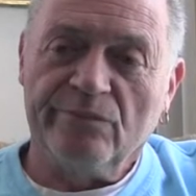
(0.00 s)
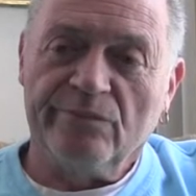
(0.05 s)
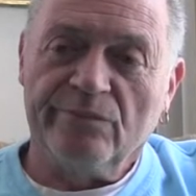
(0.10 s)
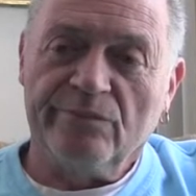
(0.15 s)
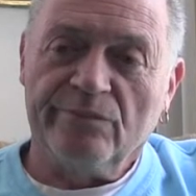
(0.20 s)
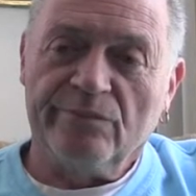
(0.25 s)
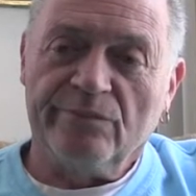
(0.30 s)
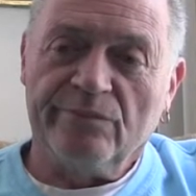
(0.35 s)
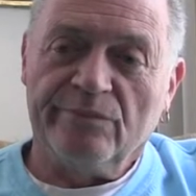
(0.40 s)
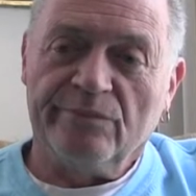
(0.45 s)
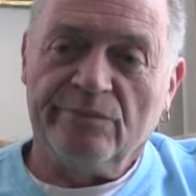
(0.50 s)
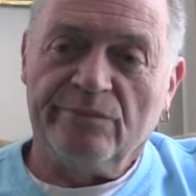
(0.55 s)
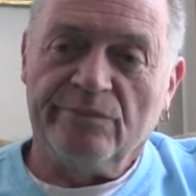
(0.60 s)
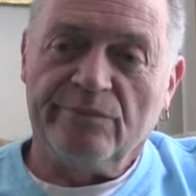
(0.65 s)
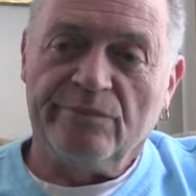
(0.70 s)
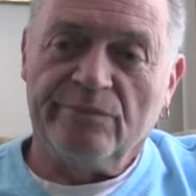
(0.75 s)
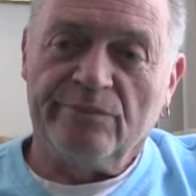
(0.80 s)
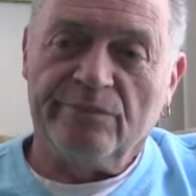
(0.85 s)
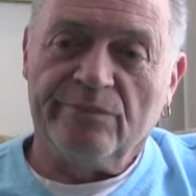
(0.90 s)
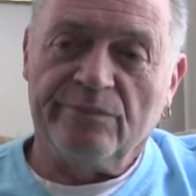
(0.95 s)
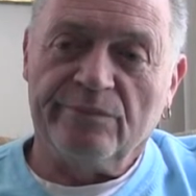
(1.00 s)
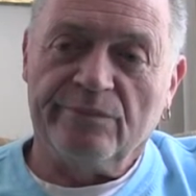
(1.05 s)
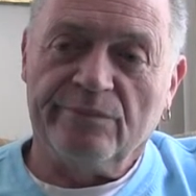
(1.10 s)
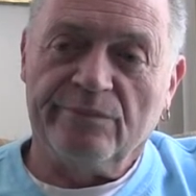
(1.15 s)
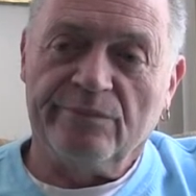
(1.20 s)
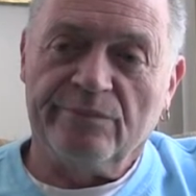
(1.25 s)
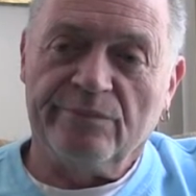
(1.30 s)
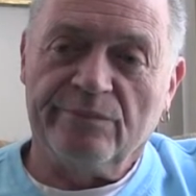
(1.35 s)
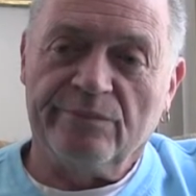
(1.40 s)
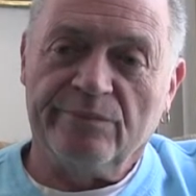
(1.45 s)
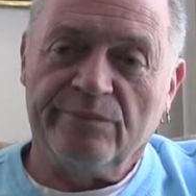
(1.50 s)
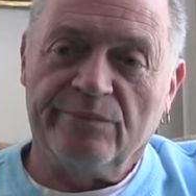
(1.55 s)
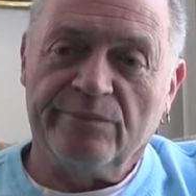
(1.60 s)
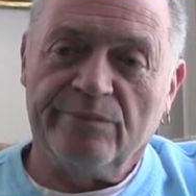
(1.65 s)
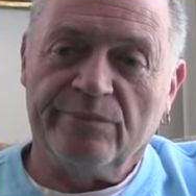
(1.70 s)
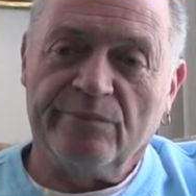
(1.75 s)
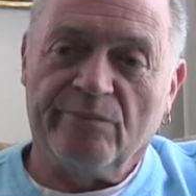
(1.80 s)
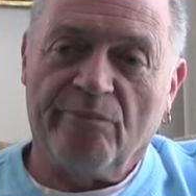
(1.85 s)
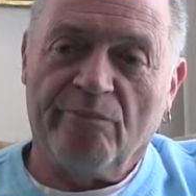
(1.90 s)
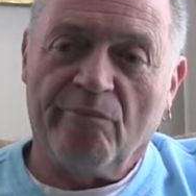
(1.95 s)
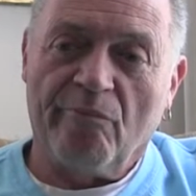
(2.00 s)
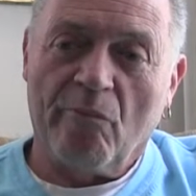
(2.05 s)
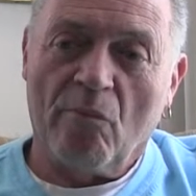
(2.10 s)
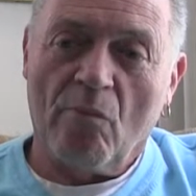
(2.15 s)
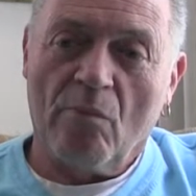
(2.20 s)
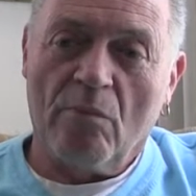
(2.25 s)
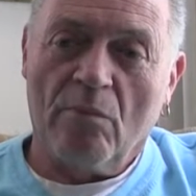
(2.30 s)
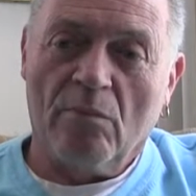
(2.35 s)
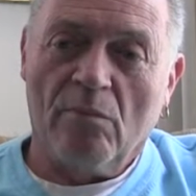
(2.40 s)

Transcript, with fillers: to that invitation to attend GSV?